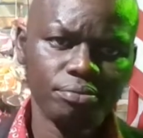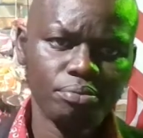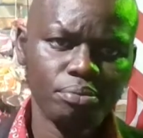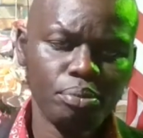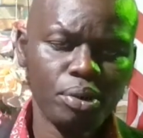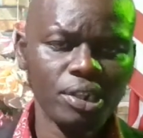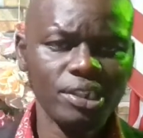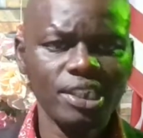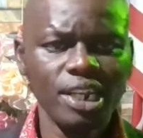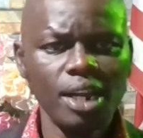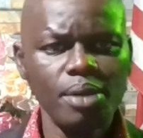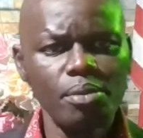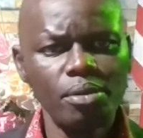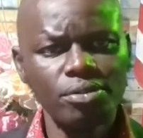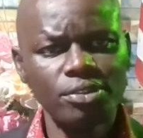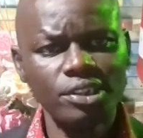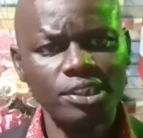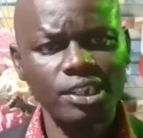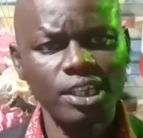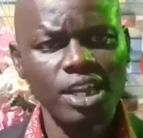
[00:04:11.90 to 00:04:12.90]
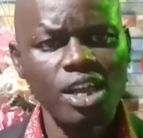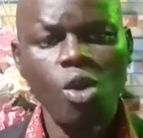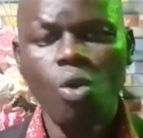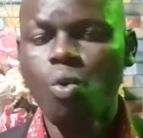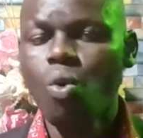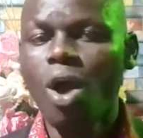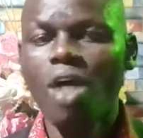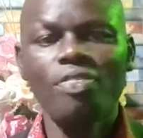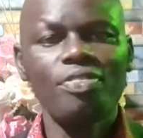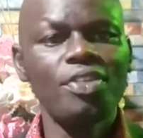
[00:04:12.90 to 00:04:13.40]
Praise the name of Jesus.
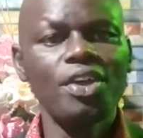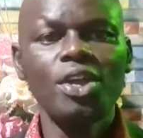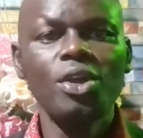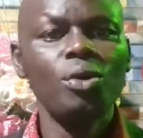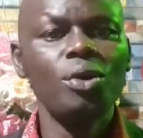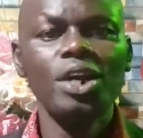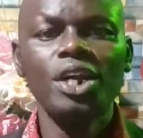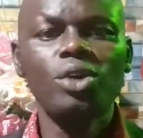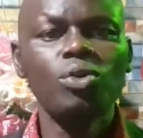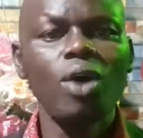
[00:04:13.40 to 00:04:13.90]
One thing, you need